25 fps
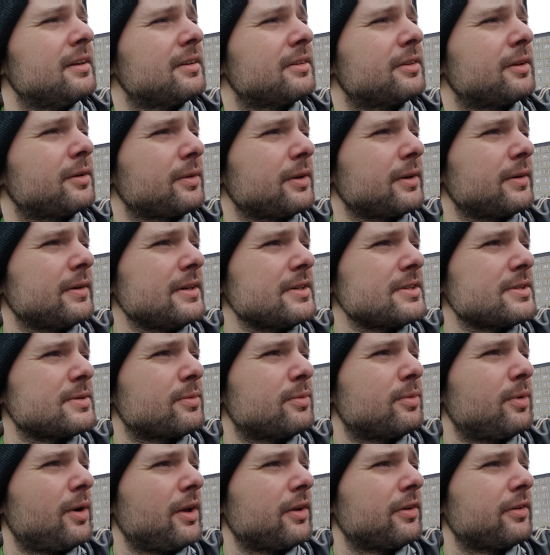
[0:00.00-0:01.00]
Though there is
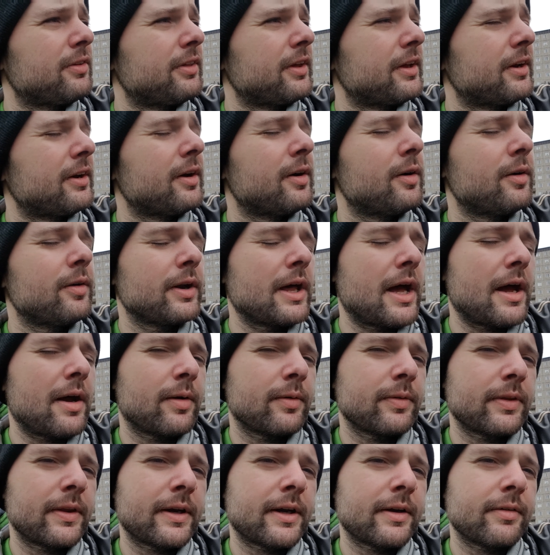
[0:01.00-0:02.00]
one thing, no,
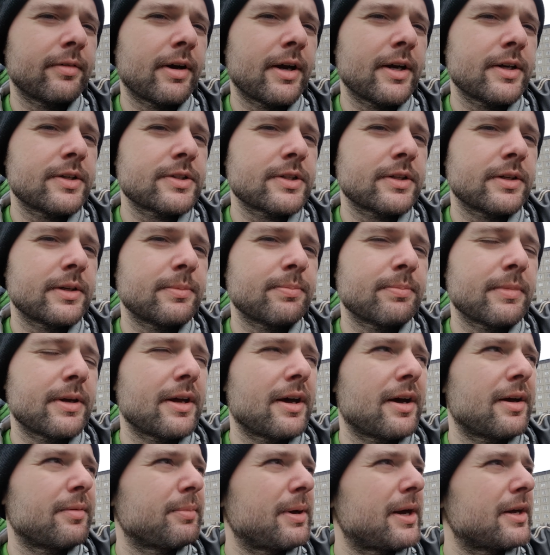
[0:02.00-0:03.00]
now that I've actually,
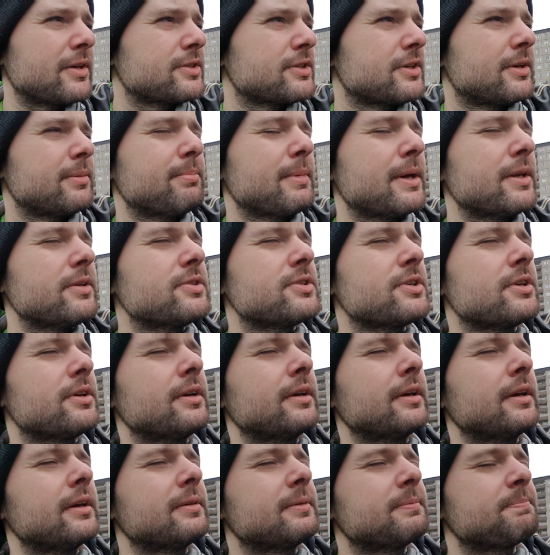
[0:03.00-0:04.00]
I'm actually
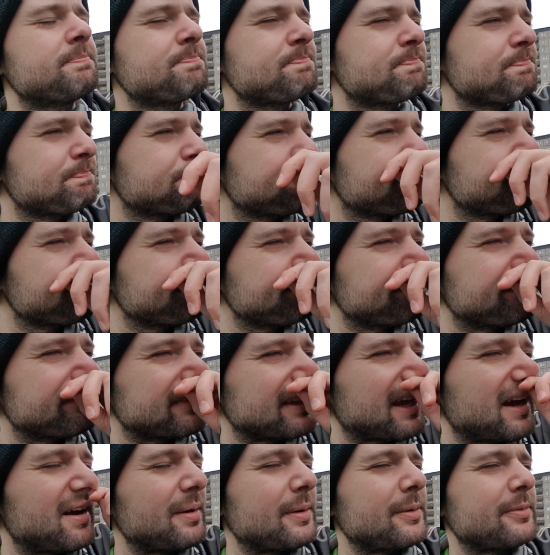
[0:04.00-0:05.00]
mentioning it,
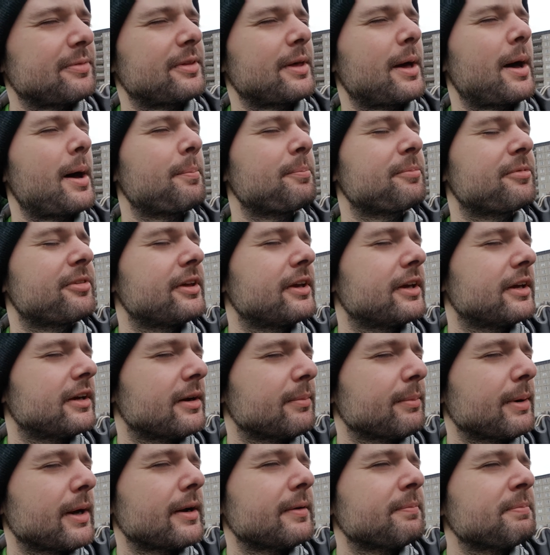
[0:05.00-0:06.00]
I'm thinking
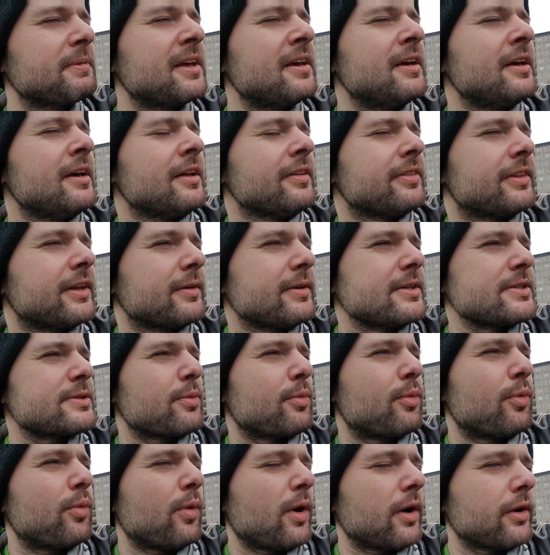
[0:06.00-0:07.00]
about it. There is
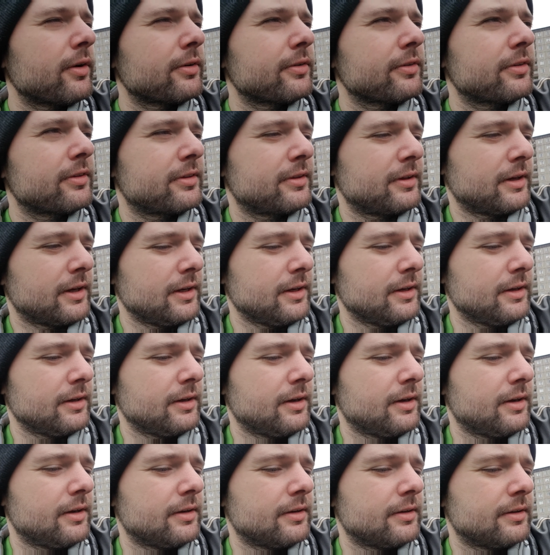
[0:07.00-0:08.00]
one
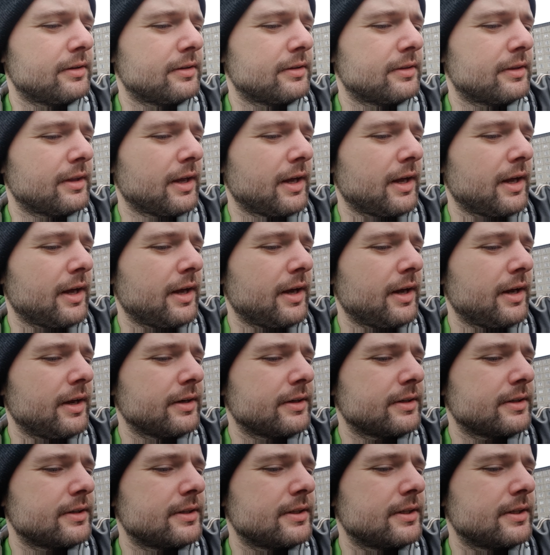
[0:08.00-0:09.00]
thing that